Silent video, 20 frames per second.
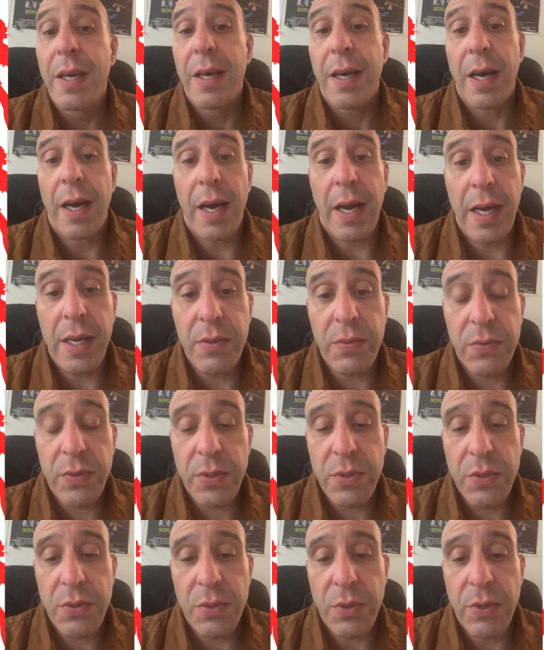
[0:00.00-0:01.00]
I
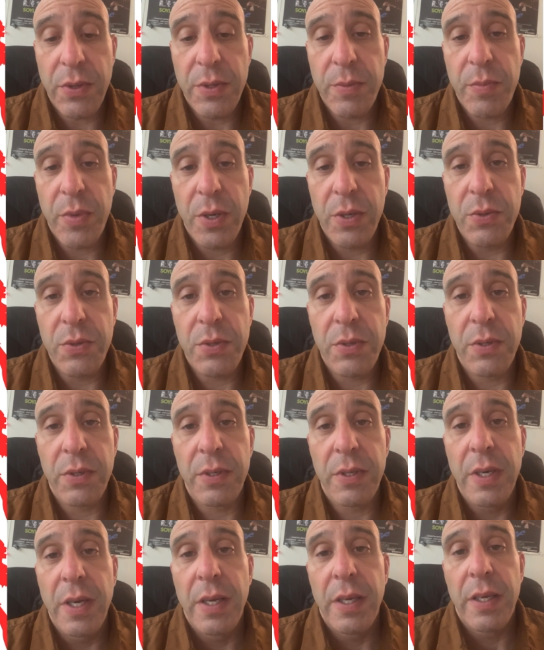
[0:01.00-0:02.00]
first saw the
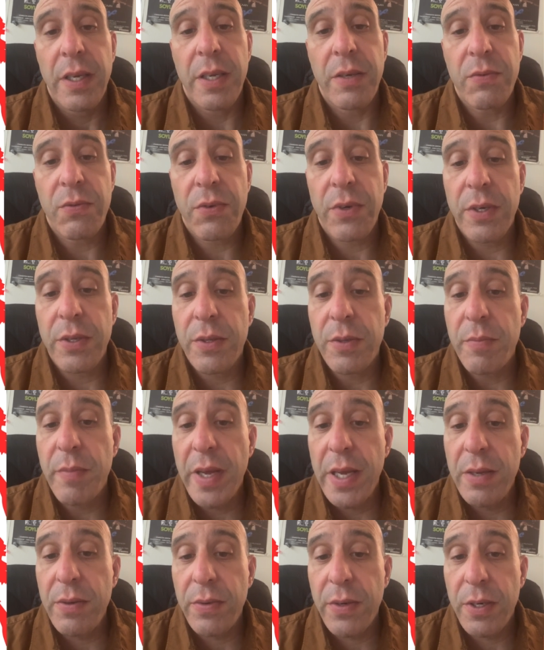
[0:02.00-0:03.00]
poster in front of the
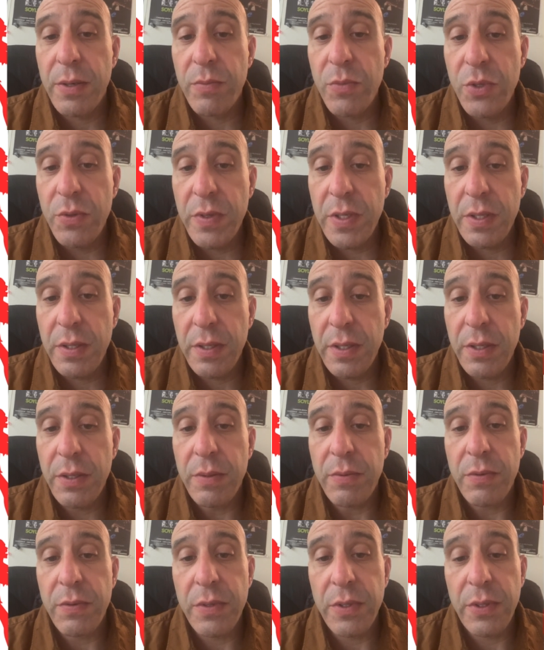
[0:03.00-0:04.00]
Mayfair movie
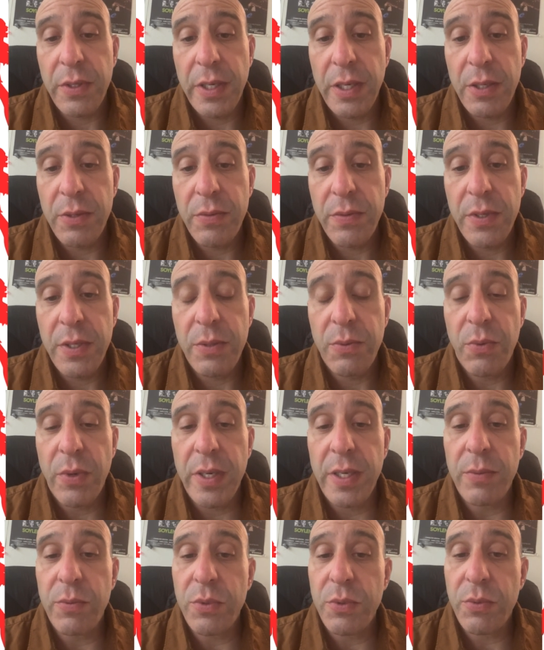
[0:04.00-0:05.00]
theater in Philadelphia
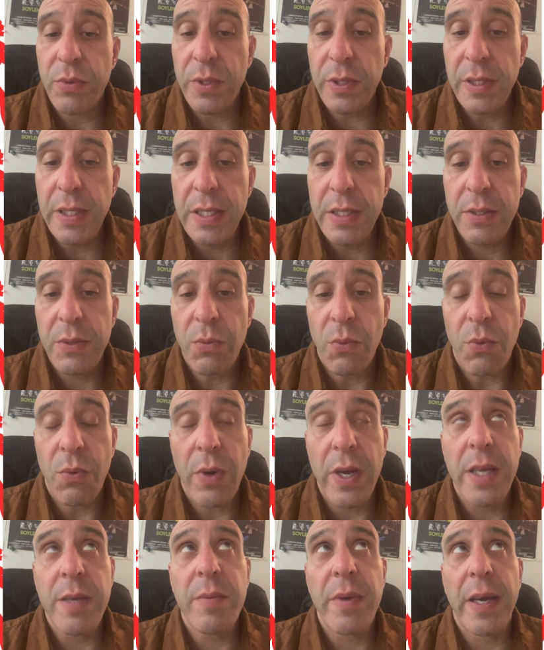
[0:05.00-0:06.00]
when it was released
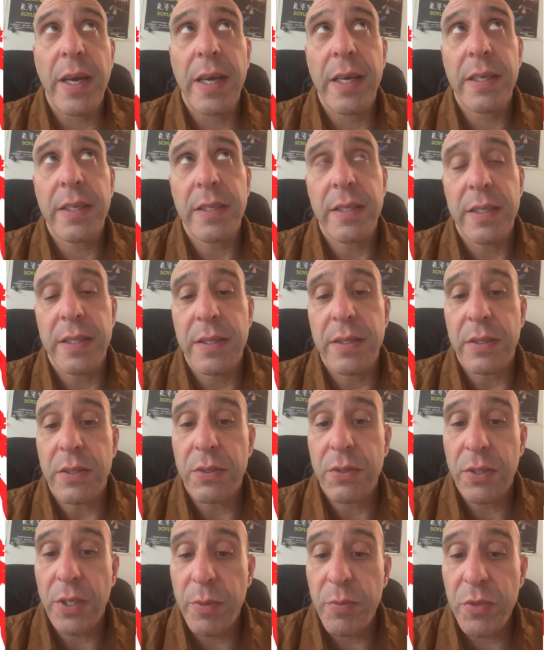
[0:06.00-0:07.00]
way back in the
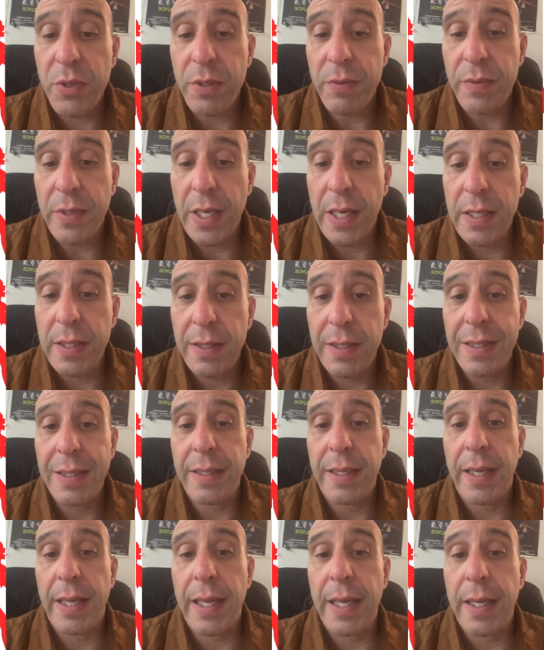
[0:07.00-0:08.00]
summer of
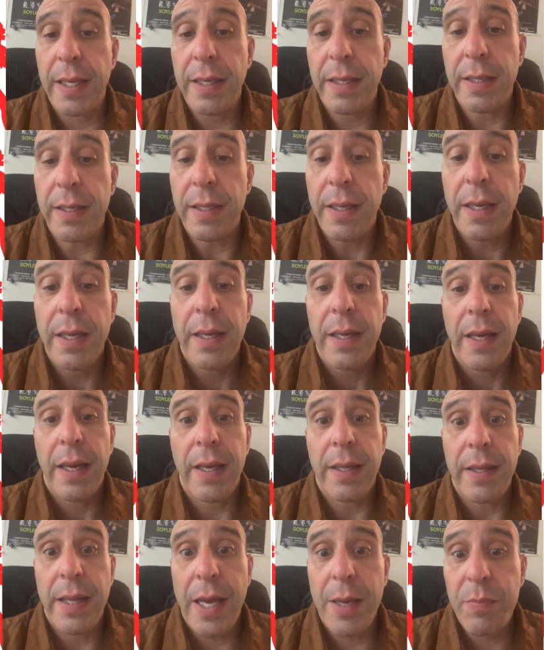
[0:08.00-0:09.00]
1980.
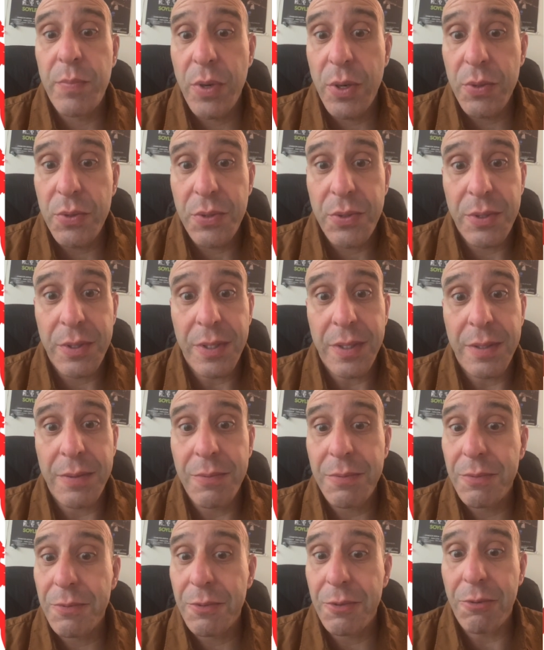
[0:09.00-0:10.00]
And that poster
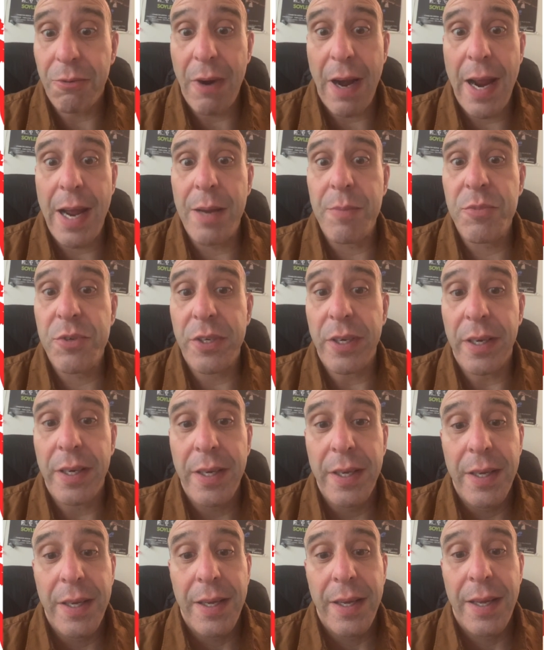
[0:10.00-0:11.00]
grabbed you,
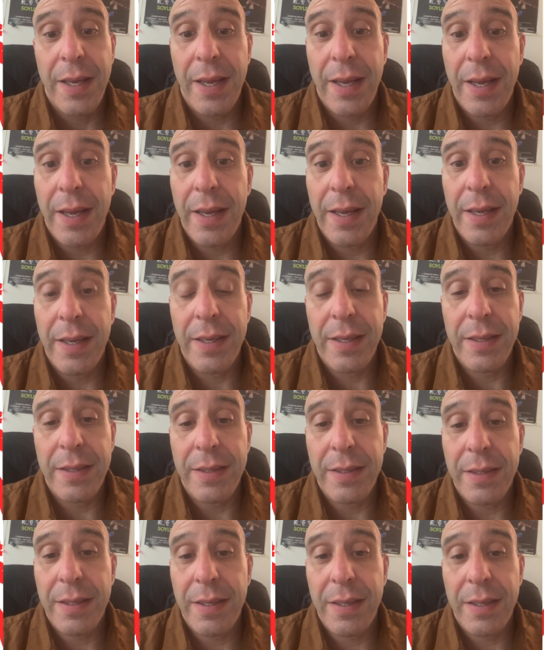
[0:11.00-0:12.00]

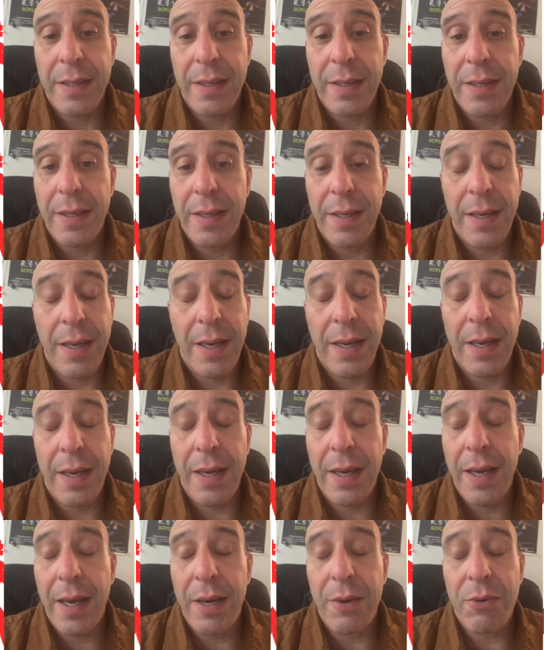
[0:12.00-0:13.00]
and
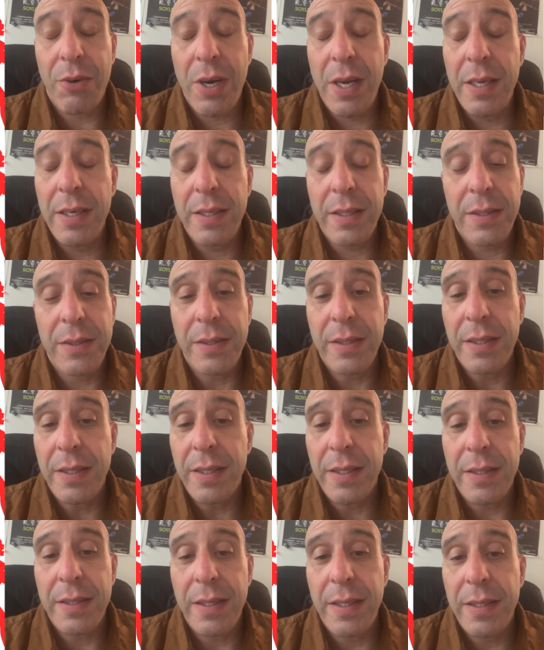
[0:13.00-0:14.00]
ironically
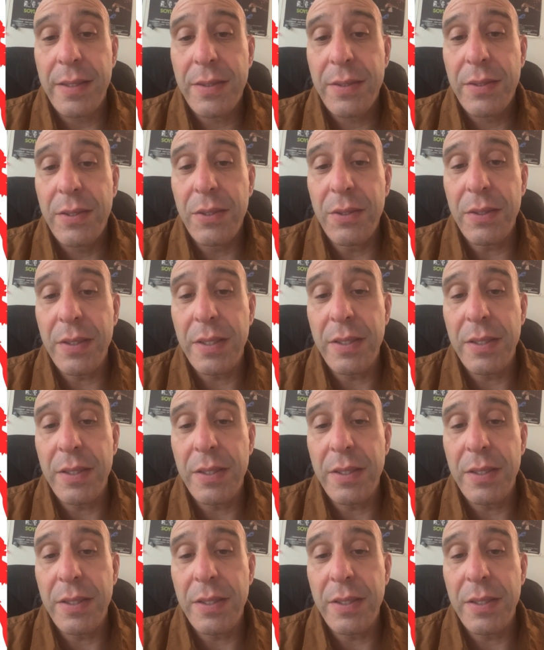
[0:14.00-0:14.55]
it still